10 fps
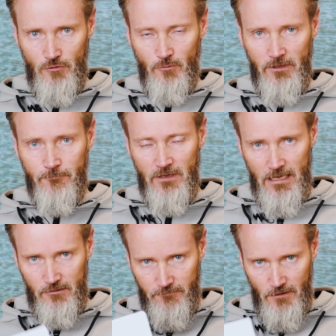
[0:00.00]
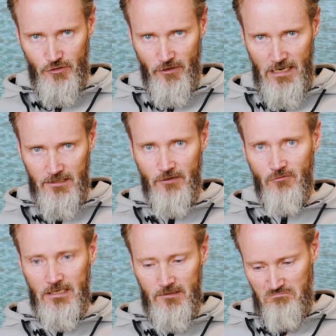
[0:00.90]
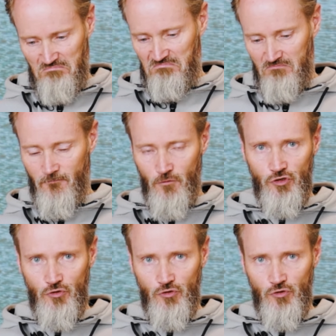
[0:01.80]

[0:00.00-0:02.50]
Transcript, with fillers: So if we get the functionality right, for